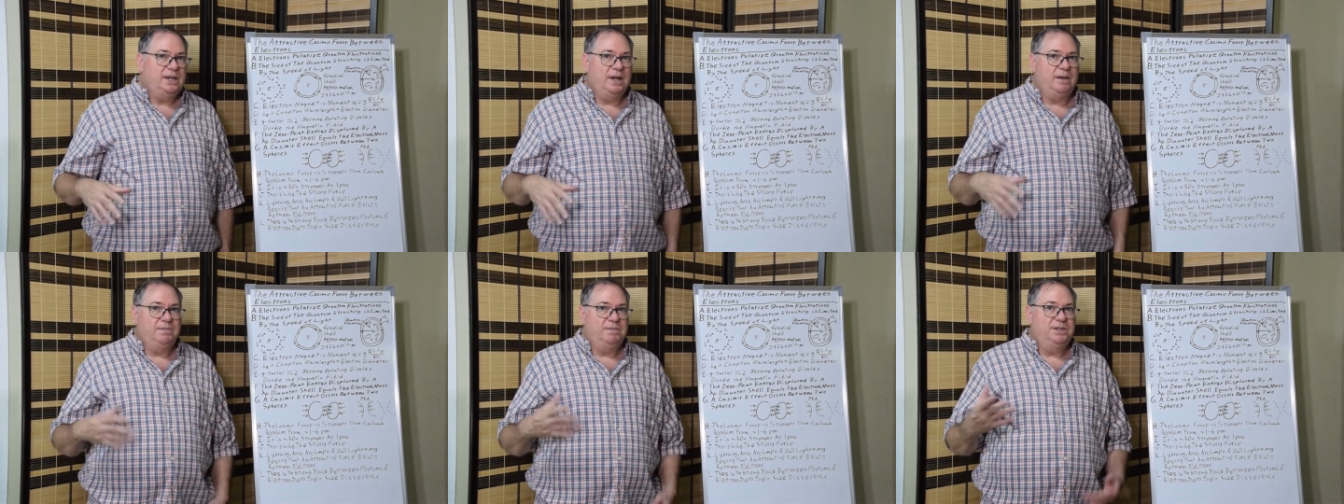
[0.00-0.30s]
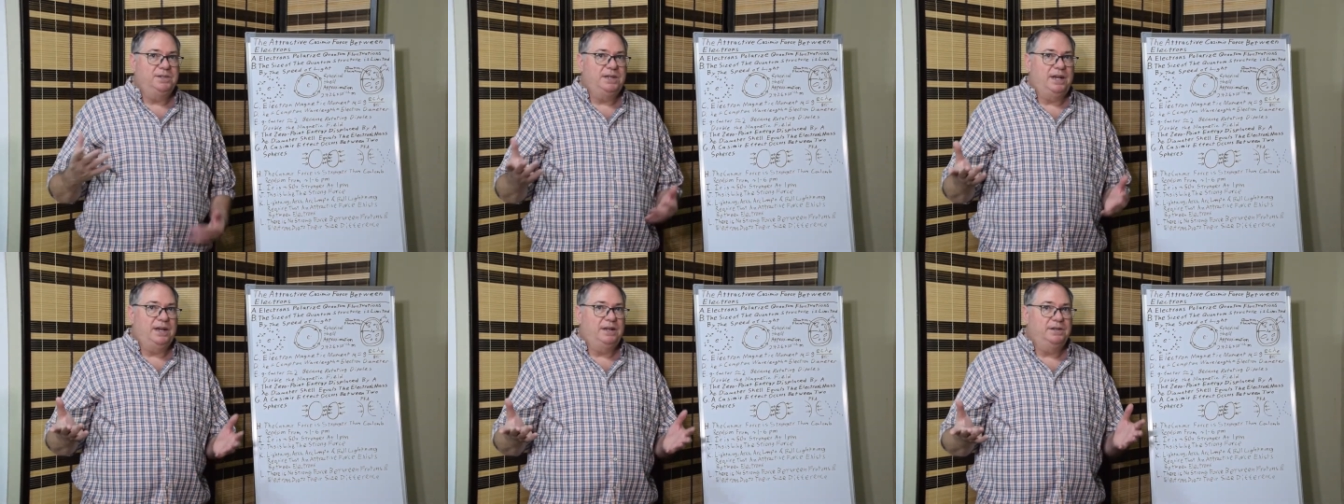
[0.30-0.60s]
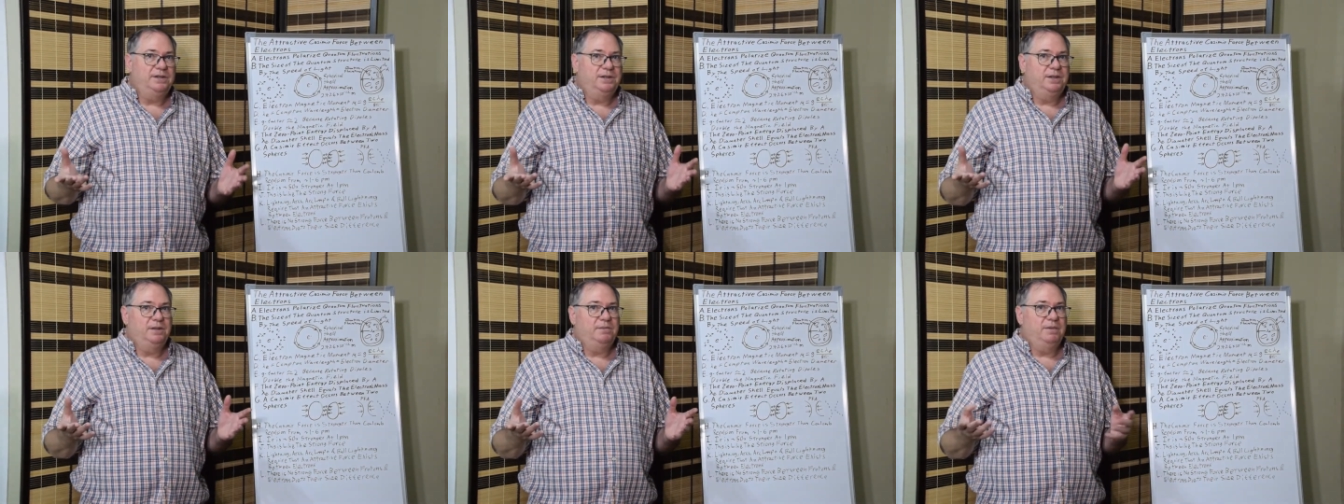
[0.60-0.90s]
times
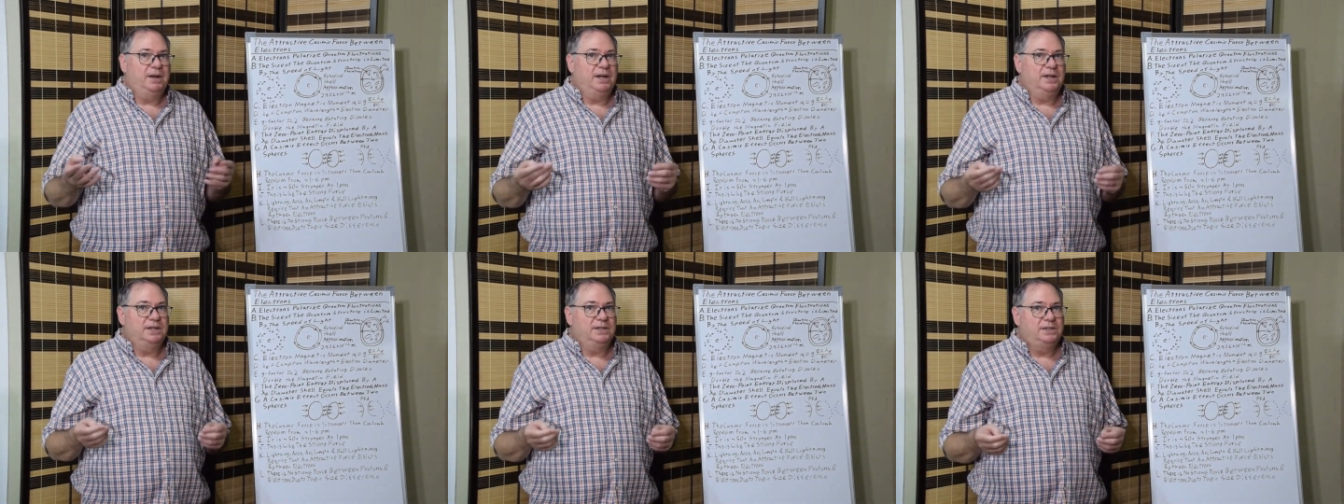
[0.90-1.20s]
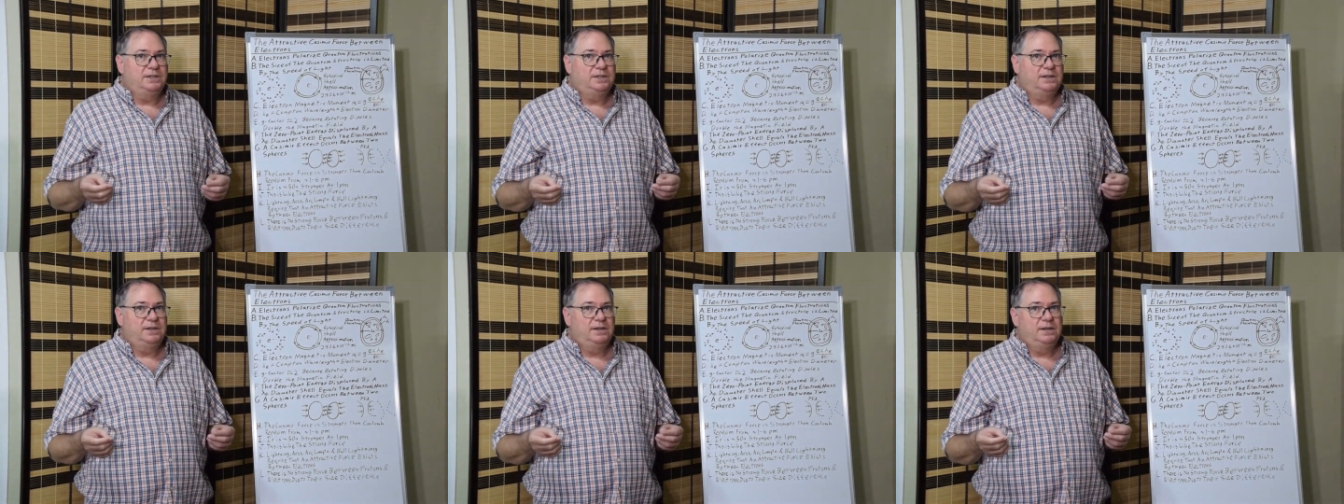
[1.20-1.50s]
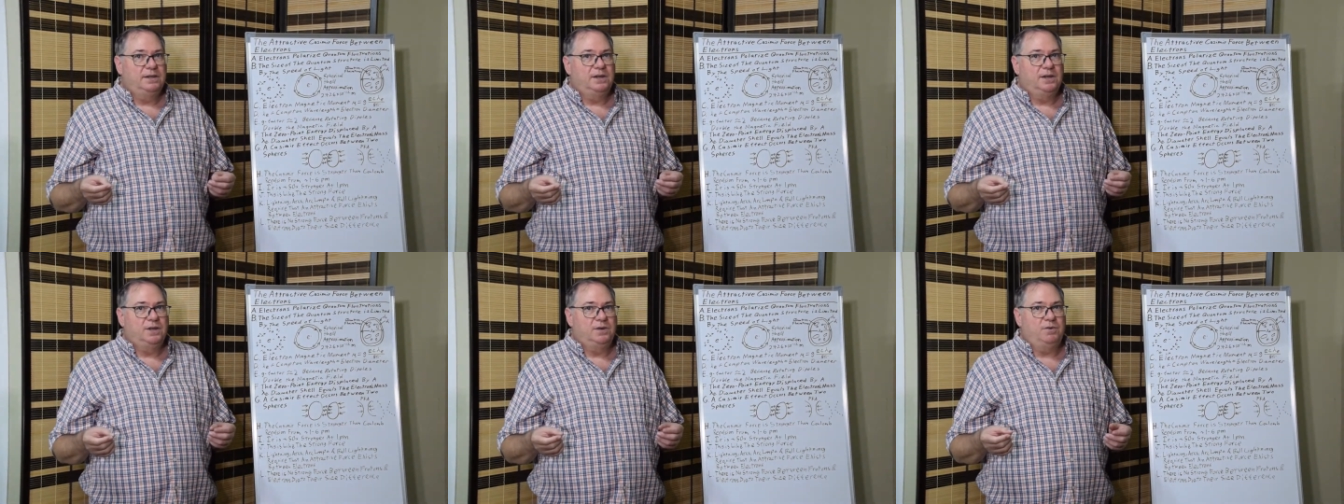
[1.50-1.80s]
10 to the minus
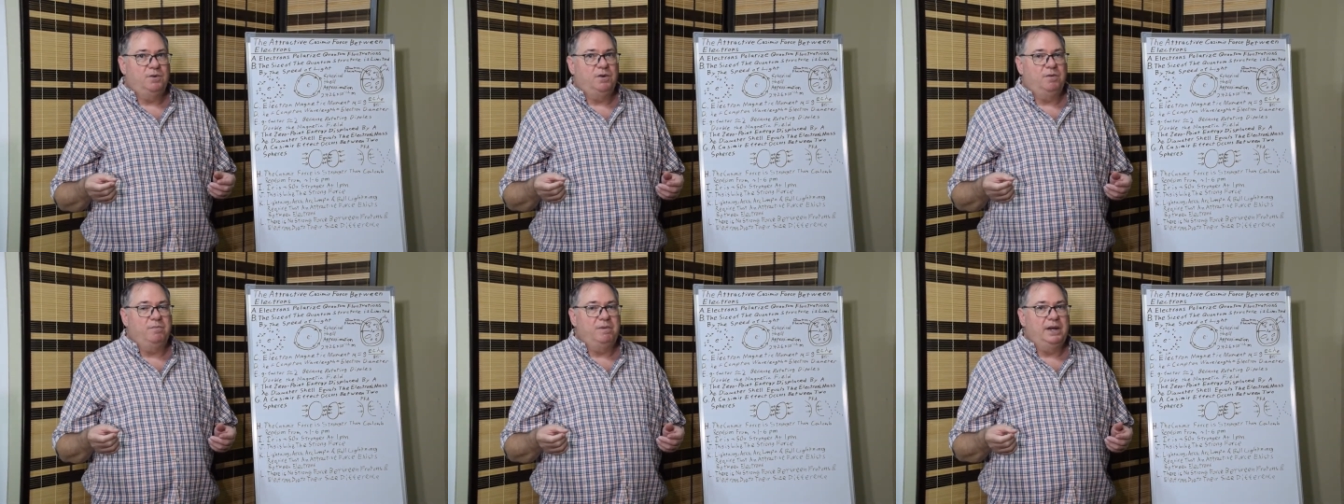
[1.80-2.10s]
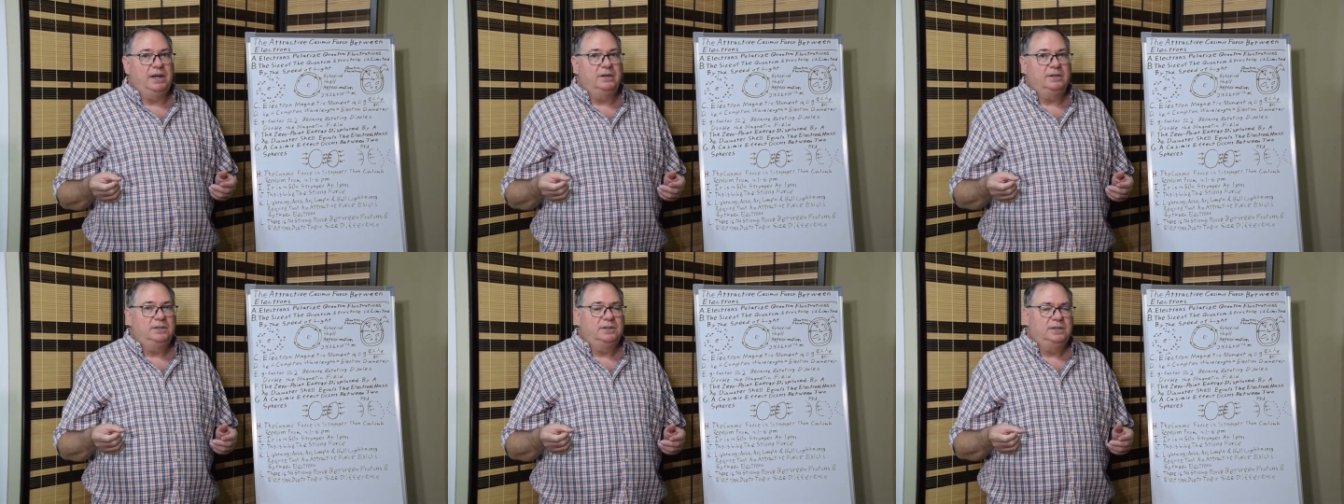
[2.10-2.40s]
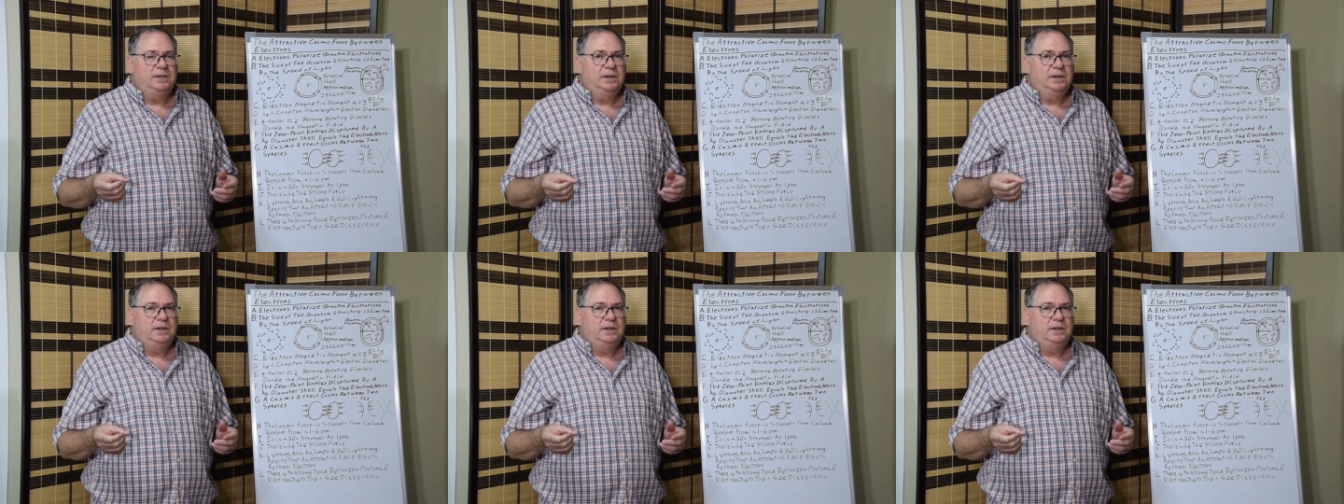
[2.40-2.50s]
12 meters.